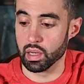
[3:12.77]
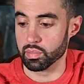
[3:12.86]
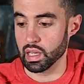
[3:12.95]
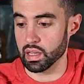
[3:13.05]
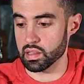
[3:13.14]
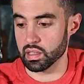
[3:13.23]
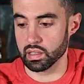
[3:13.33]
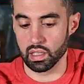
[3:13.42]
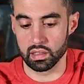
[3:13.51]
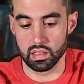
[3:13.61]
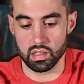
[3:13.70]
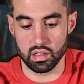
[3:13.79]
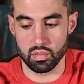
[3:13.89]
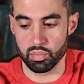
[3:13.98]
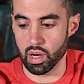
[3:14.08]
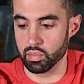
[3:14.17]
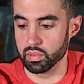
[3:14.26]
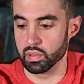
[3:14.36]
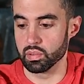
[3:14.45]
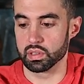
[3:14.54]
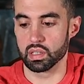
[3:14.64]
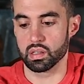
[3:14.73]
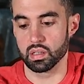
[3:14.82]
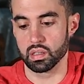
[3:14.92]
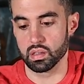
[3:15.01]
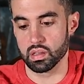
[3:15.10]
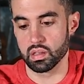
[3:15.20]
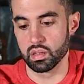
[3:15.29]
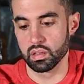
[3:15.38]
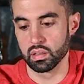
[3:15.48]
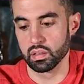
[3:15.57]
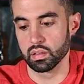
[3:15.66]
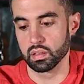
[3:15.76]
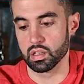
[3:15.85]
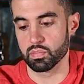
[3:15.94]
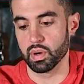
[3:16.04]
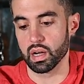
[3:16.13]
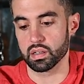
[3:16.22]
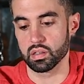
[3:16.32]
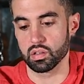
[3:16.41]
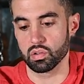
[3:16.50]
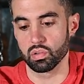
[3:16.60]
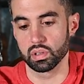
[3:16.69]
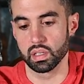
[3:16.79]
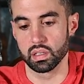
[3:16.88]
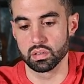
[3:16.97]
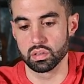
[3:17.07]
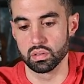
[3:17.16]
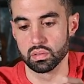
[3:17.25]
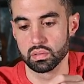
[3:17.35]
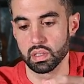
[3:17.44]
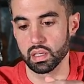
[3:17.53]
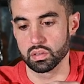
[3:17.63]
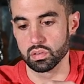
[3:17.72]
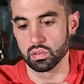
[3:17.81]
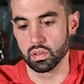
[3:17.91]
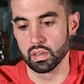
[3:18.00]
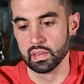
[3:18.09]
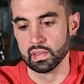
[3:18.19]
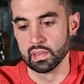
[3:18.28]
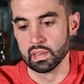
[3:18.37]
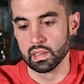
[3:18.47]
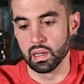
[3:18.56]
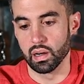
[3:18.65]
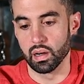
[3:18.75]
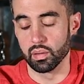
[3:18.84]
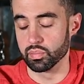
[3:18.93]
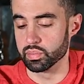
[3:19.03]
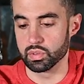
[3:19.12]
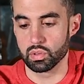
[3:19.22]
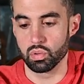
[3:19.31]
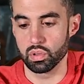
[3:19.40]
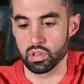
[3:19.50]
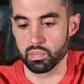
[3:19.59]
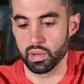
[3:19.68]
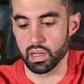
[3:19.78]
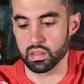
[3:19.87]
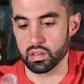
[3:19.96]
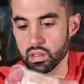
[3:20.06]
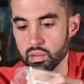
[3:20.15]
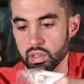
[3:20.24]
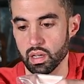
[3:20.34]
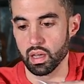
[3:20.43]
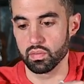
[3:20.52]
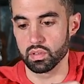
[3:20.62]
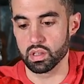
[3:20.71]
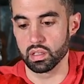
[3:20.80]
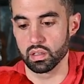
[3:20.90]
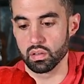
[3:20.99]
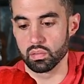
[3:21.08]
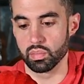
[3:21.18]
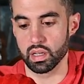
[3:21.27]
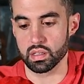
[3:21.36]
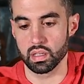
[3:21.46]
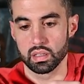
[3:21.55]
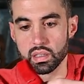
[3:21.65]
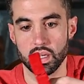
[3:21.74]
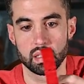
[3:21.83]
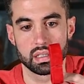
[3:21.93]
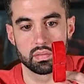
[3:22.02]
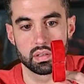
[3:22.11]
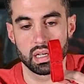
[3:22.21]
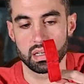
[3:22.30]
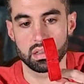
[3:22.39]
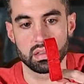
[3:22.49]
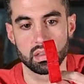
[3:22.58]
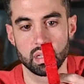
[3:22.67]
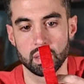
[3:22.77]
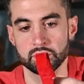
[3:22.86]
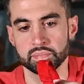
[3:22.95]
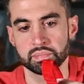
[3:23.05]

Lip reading: I'm guessing that this is probably what this box is correlated to. Yeah, Tudor. Coolest box. I mean, I haven't seen another box like that. Even has the